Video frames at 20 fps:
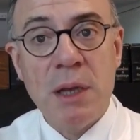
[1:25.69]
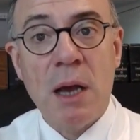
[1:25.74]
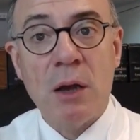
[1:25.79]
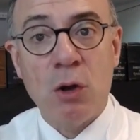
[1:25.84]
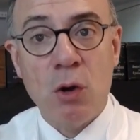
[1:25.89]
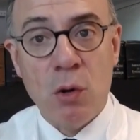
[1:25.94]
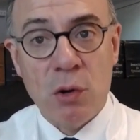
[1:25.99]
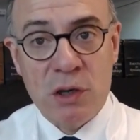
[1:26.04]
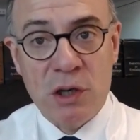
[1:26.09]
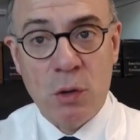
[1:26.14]

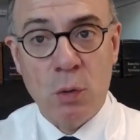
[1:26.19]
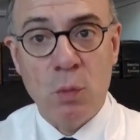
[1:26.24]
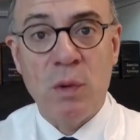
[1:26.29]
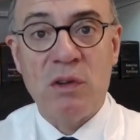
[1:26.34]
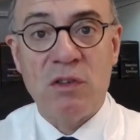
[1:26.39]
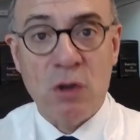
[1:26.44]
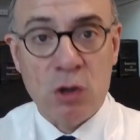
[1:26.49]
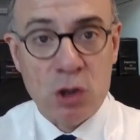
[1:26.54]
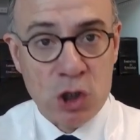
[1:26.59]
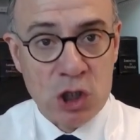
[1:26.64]
according with
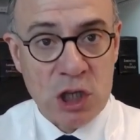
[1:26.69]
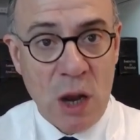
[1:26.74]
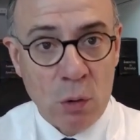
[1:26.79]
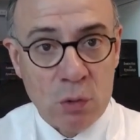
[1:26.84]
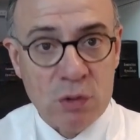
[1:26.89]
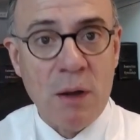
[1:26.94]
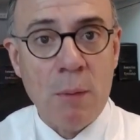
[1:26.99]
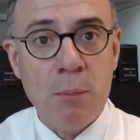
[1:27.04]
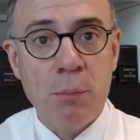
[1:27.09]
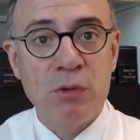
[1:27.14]
the
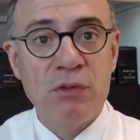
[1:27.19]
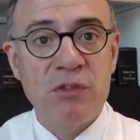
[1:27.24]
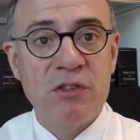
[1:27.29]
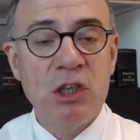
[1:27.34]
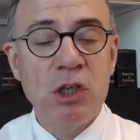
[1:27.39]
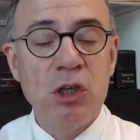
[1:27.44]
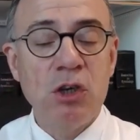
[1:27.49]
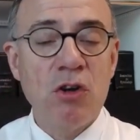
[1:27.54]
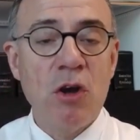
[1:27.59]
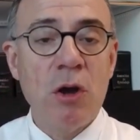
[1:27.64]
Schauta
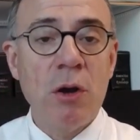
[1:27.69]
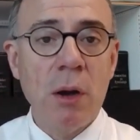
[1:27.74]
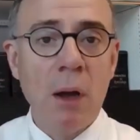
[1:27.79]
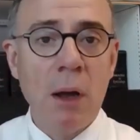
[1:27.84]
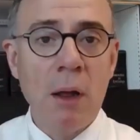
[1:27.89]
procedure